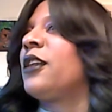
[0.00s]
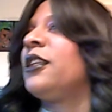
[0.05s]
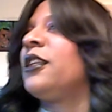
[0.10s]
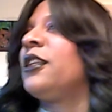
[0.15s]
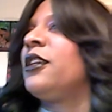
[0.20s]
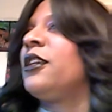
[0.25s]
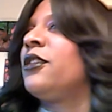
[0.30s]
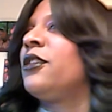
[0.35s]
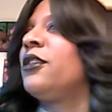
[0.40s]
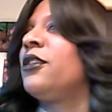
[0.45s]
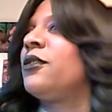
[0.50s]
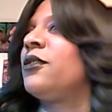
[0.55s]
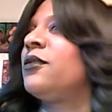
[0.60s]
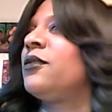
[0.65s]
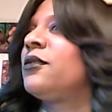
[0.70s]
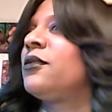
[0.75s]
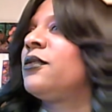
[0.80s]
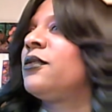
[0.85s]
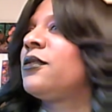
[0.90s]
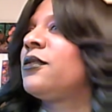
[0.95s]
to you.
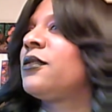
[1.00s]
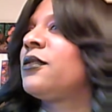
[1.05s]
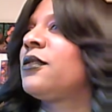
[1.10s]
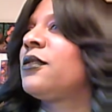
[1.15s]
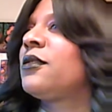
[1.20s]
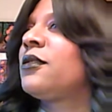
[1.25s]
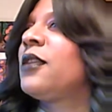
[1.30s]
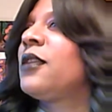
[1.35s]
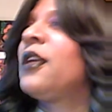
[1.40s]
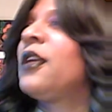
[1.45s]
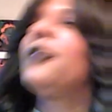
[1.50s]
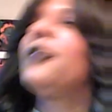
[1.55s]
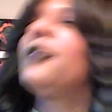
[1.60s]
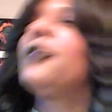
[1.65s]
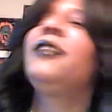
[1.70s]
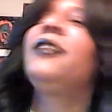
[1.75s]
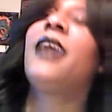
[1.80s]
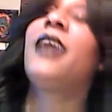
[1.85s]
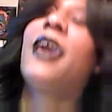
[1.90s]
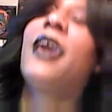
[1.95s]

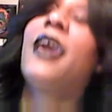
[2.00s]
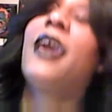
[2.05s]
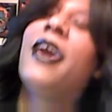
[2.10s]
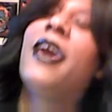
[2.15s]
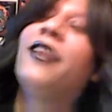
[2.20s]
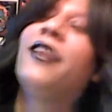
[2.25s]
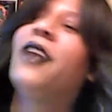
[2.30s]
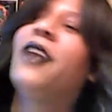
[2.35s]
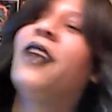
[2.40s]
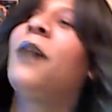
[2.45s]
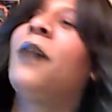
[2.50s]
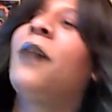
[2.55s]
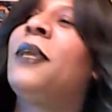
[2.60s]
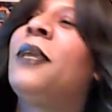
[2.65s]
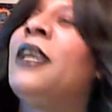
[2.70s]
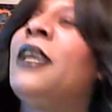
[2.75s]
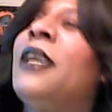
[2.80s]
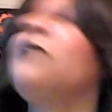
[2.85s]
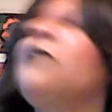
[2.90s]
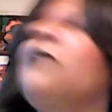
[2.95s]
Yeah, you know what I
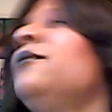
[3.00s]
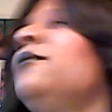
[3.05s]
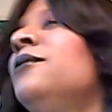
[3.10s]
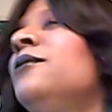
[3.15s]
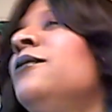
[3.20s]
mean?